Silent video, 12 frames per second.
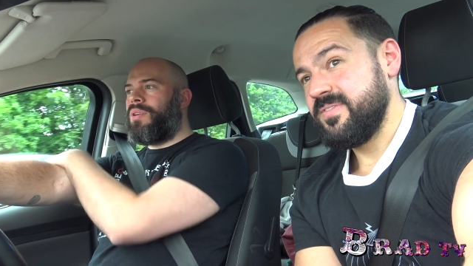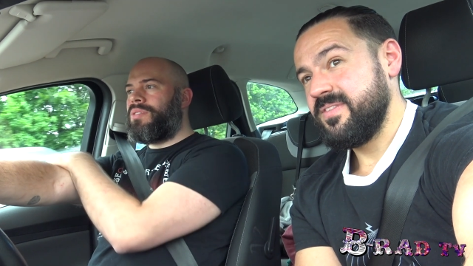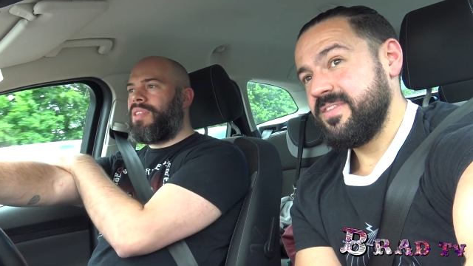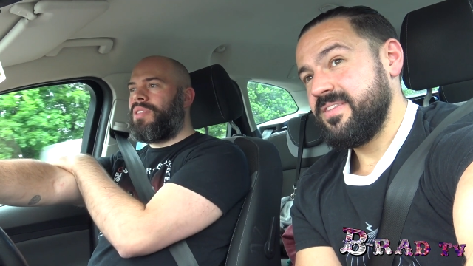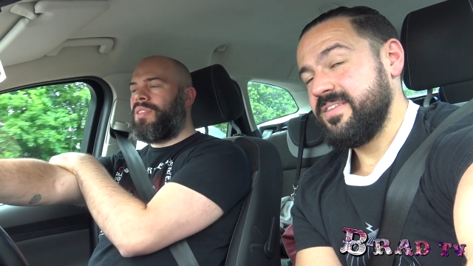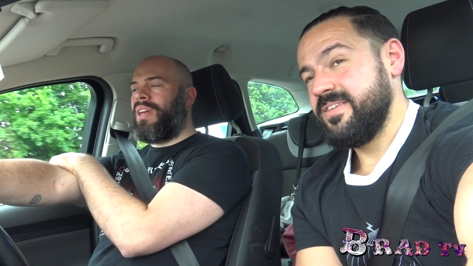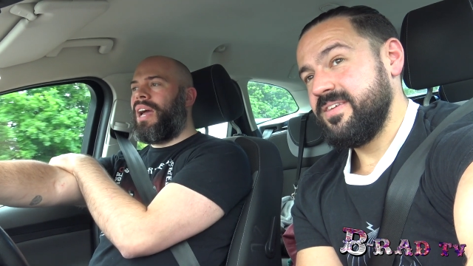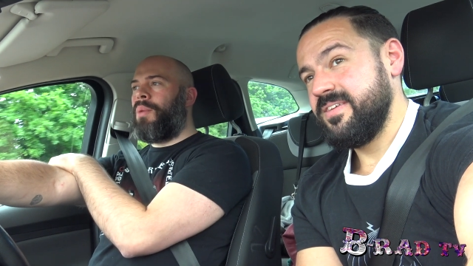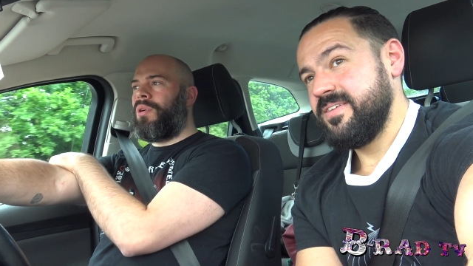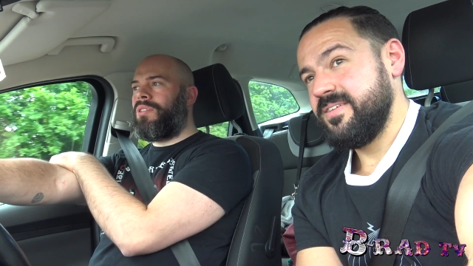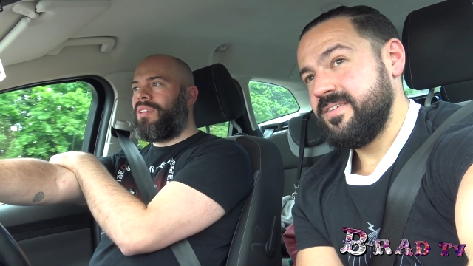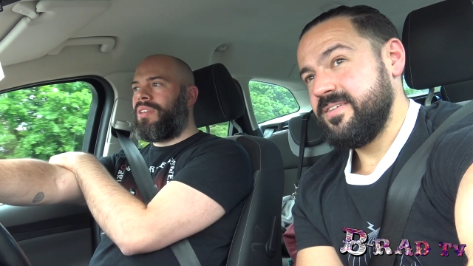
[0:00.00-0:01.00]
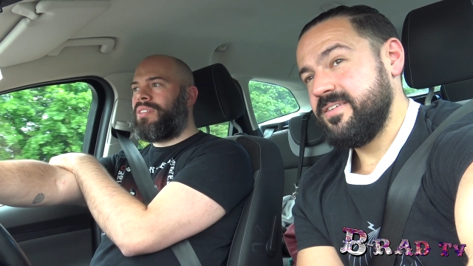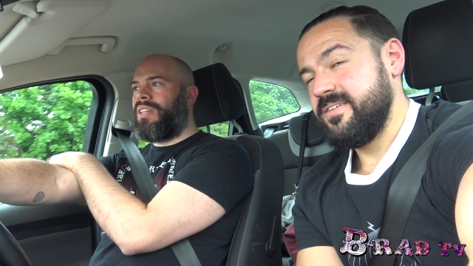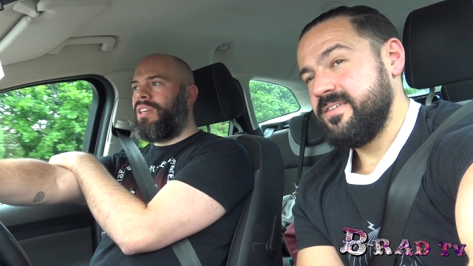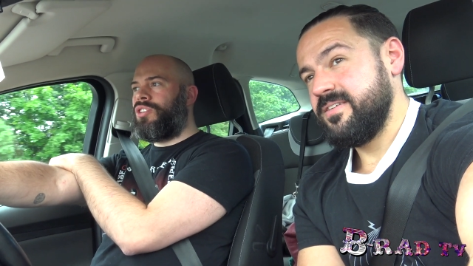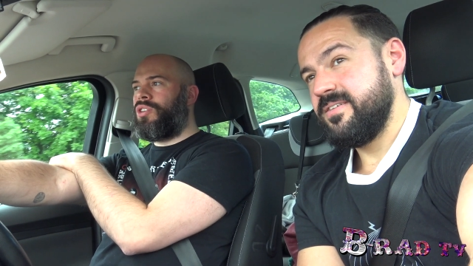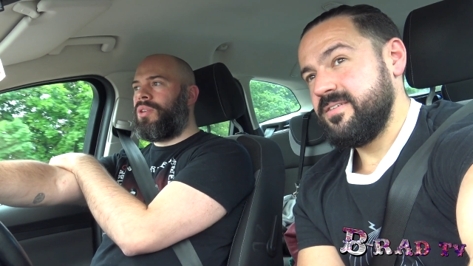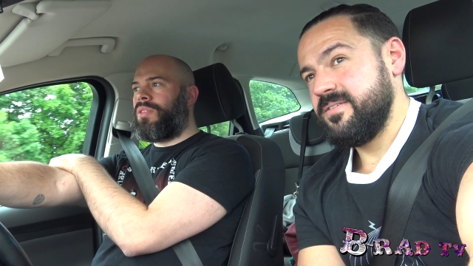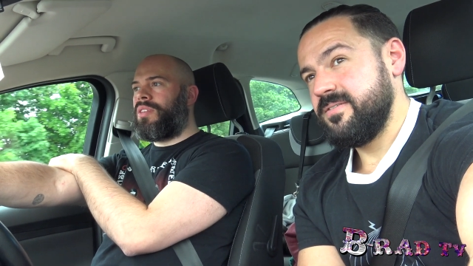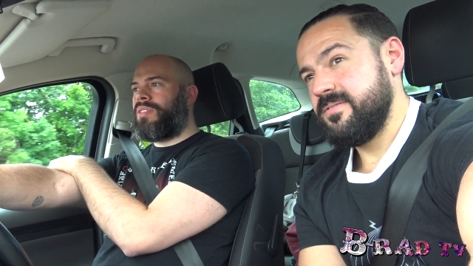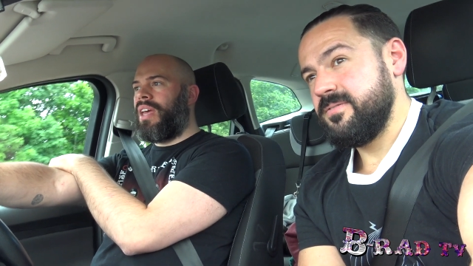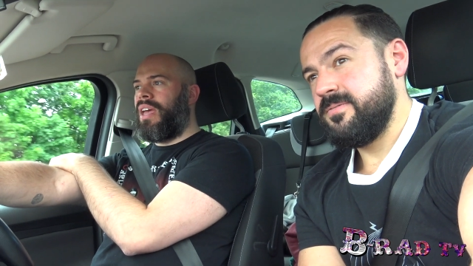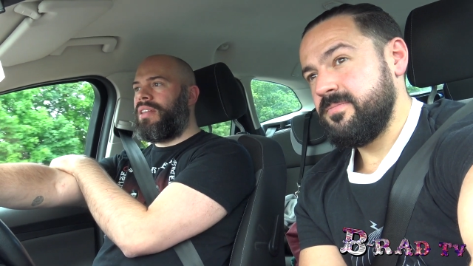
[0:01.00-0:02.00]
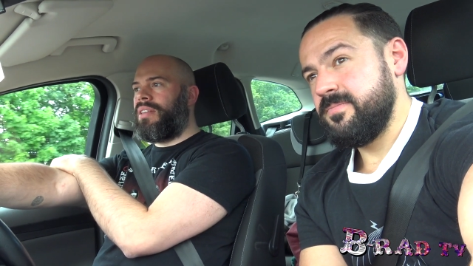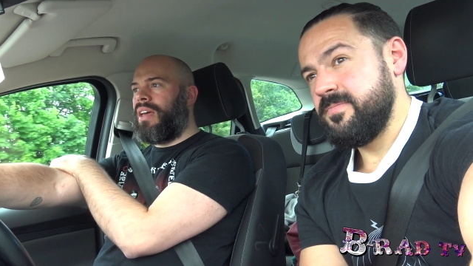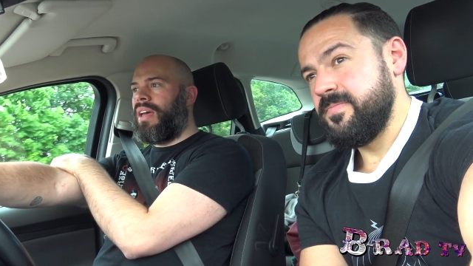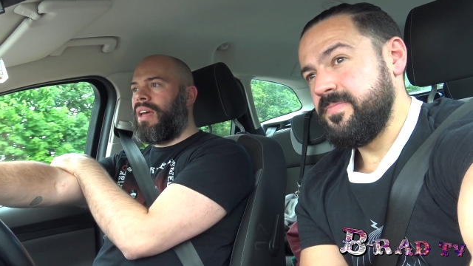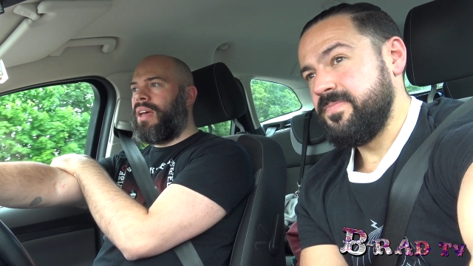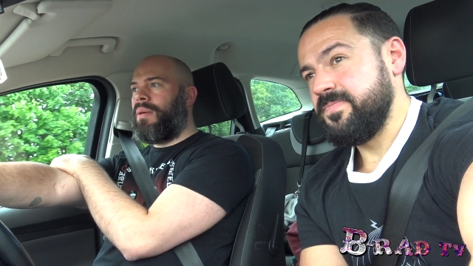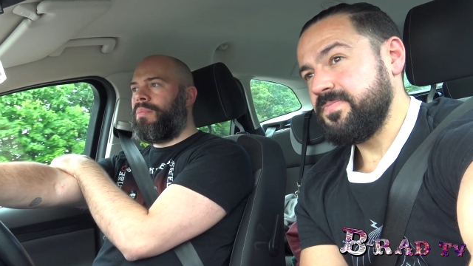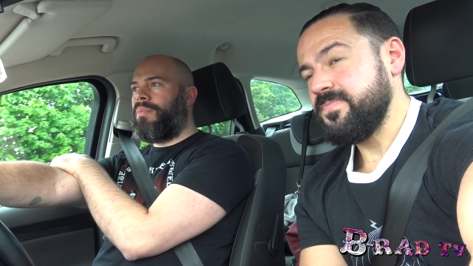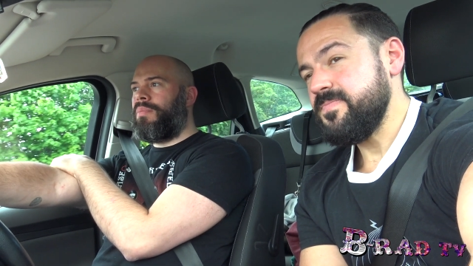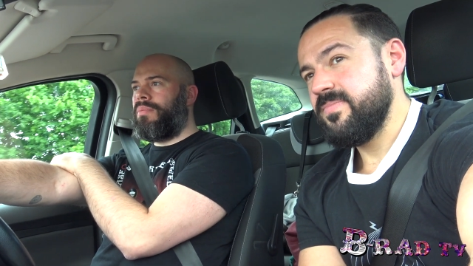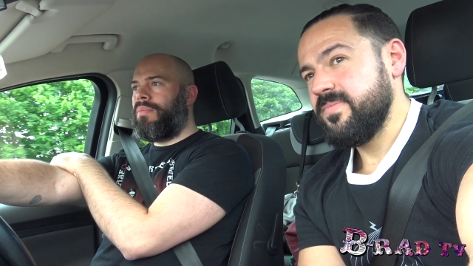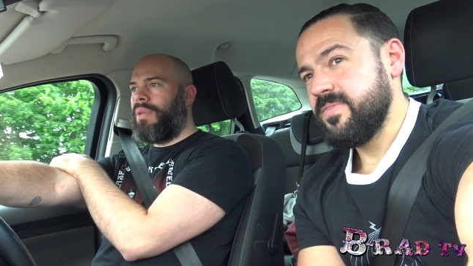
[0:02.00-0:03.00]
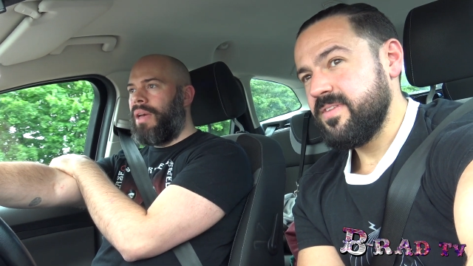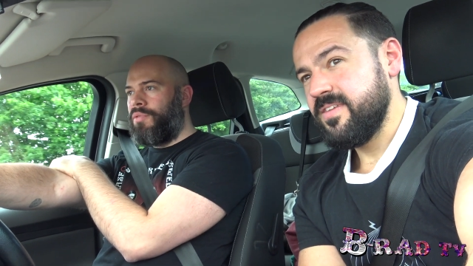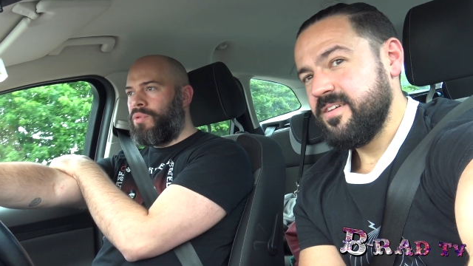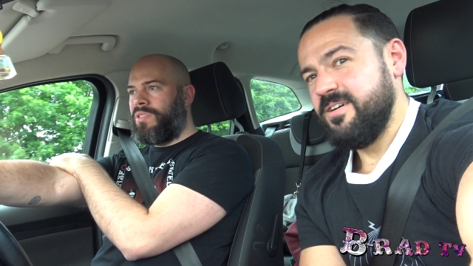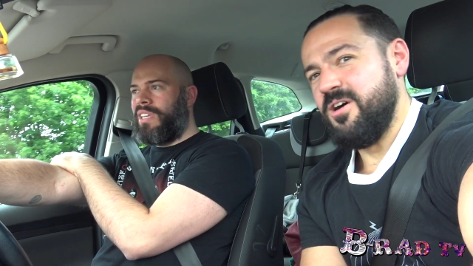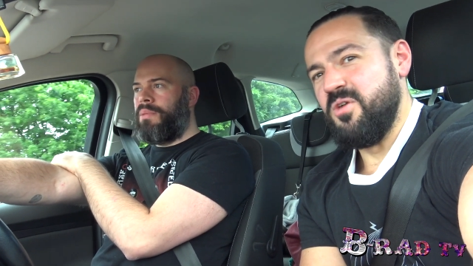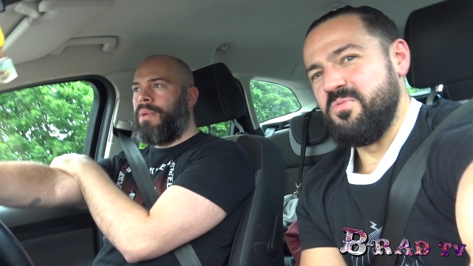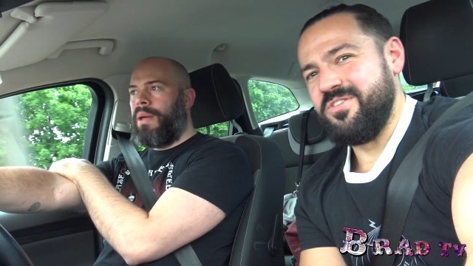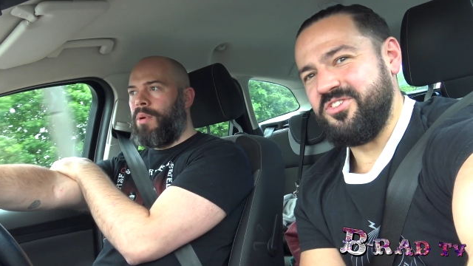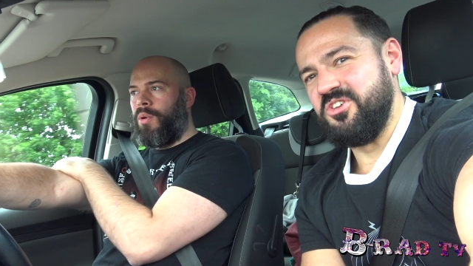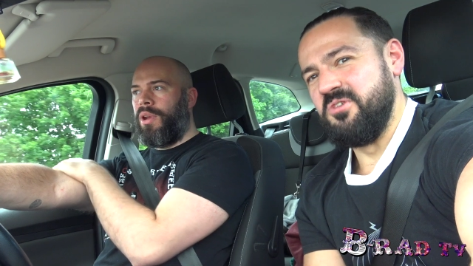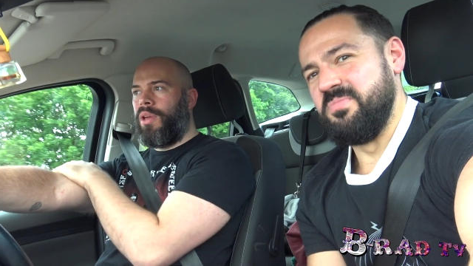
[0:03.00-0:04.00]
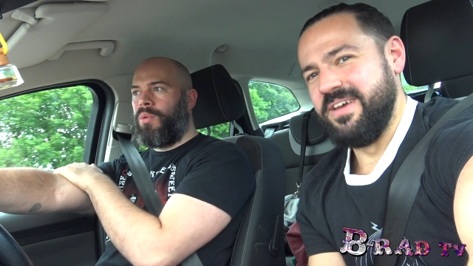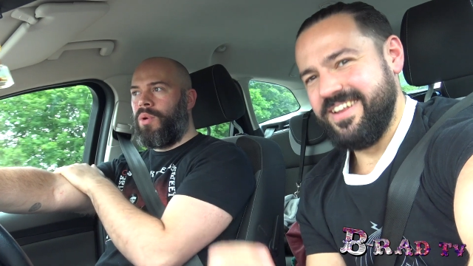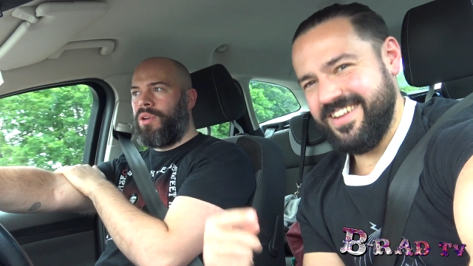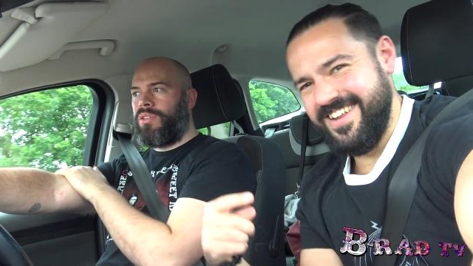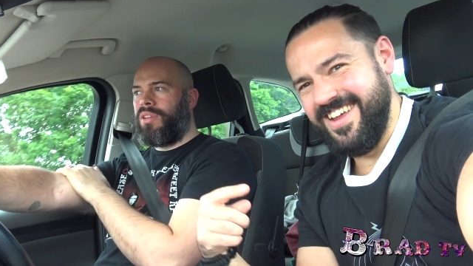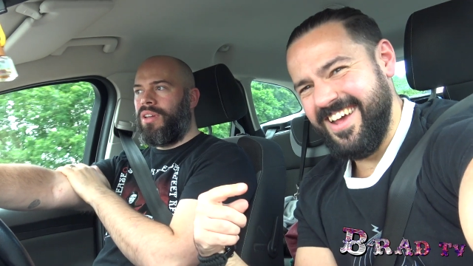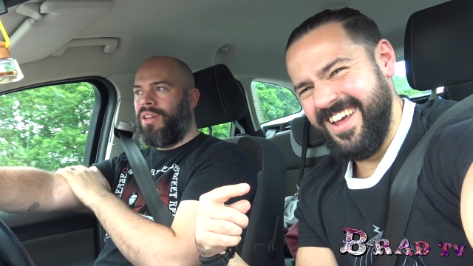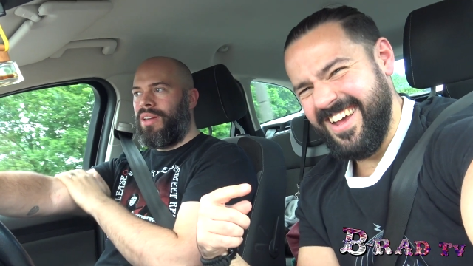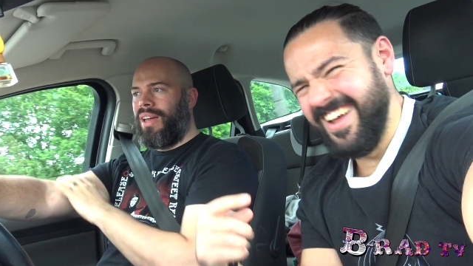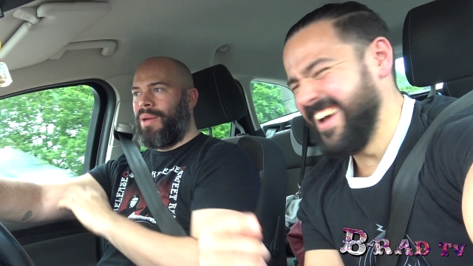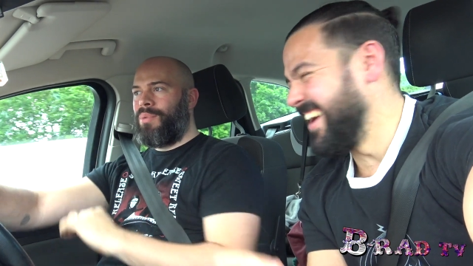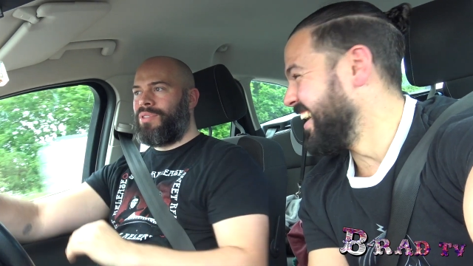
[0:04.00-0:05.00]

Speaker 1: Because the thing, I wanted a T-shirt that said, um, "Have you seen my morning stupid. wood?